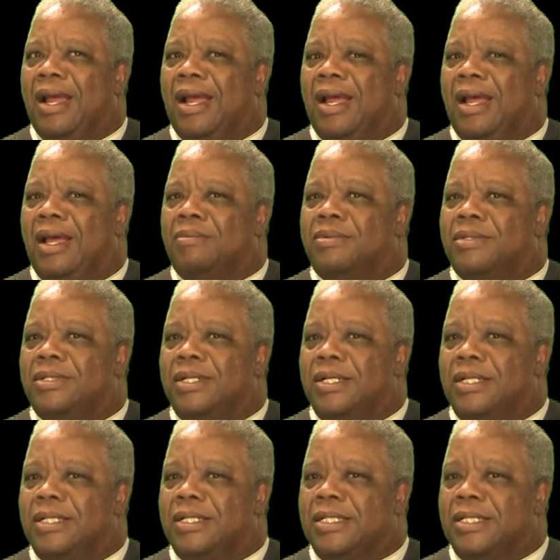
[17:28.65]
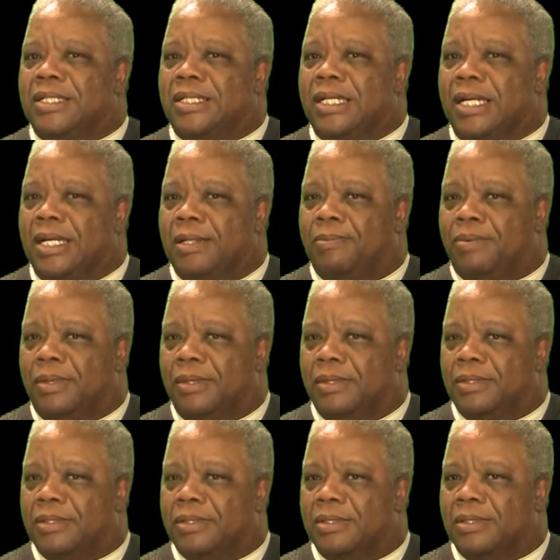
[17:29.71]
I'm still the same
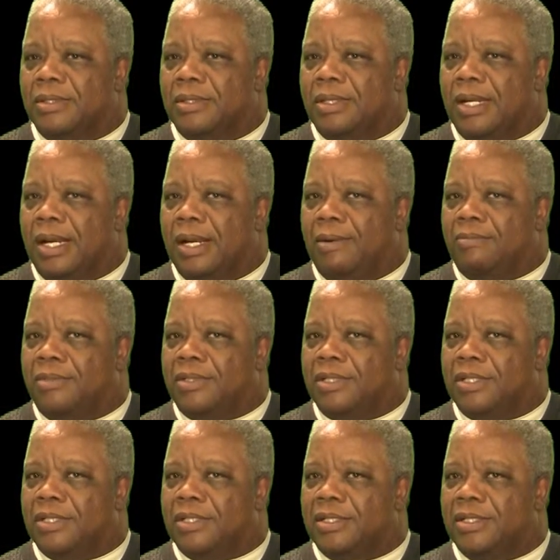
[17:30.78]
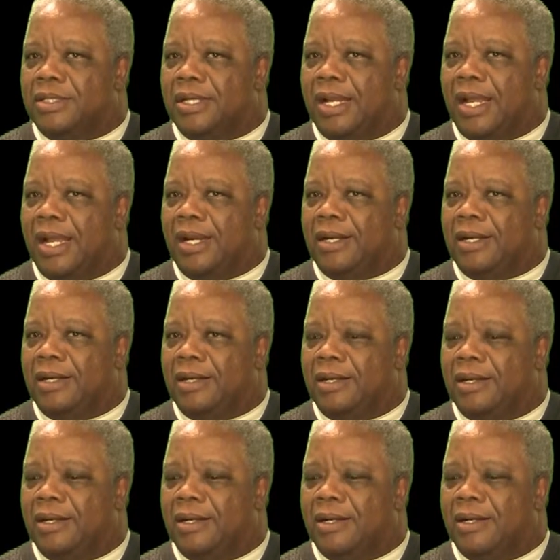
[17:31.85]
person. I'm just not
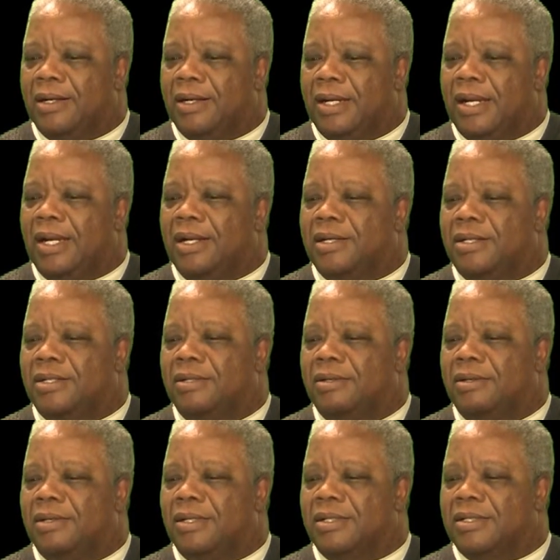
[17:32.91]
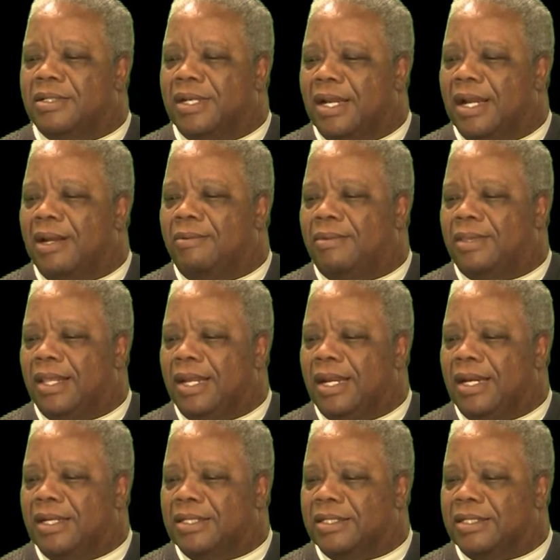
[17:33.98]
into the same things